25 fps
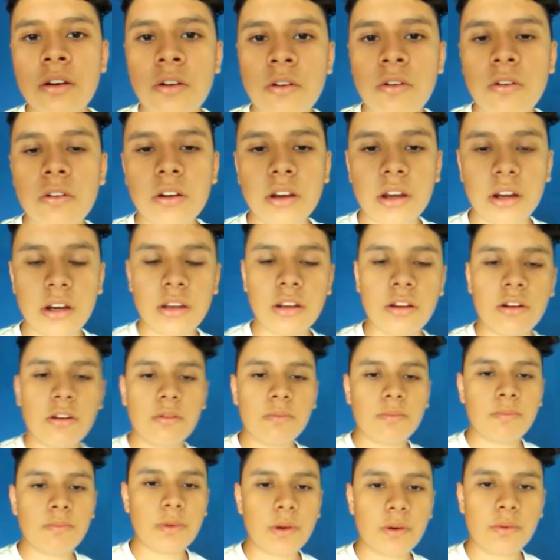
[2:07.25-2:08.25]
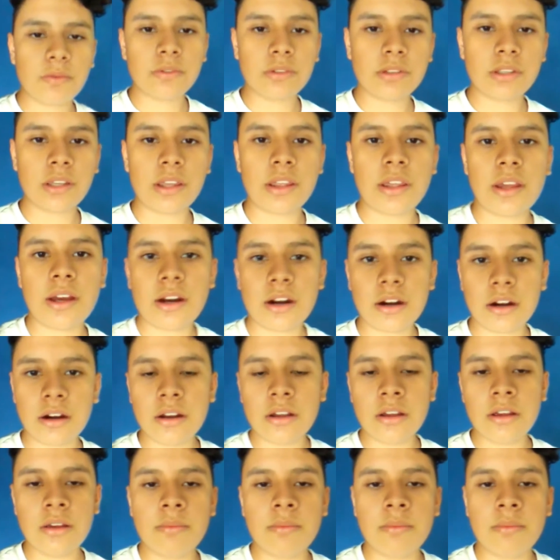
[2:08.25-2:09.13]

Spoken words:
organic compounds that are